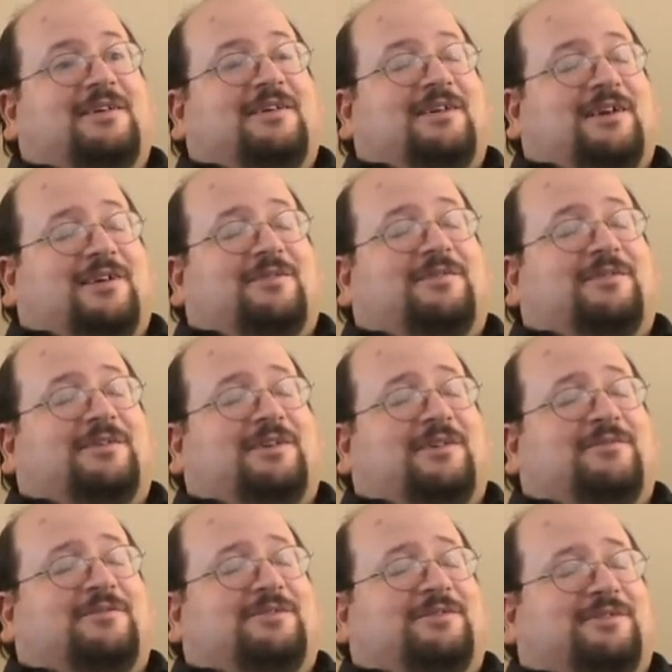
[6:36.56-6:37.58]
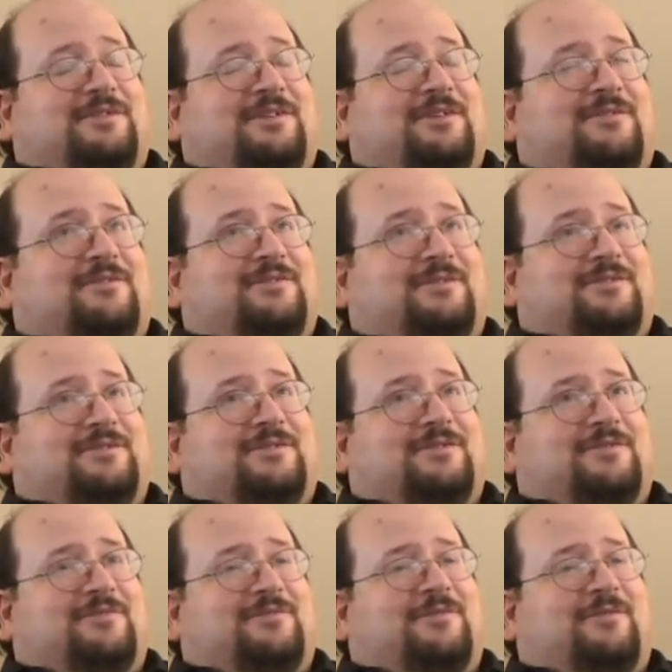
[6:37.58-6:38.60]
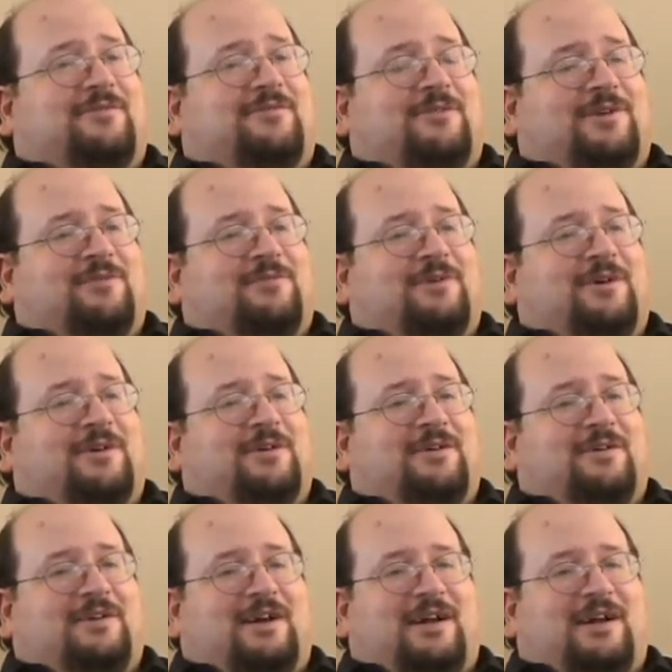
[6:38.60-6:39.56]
It was 141.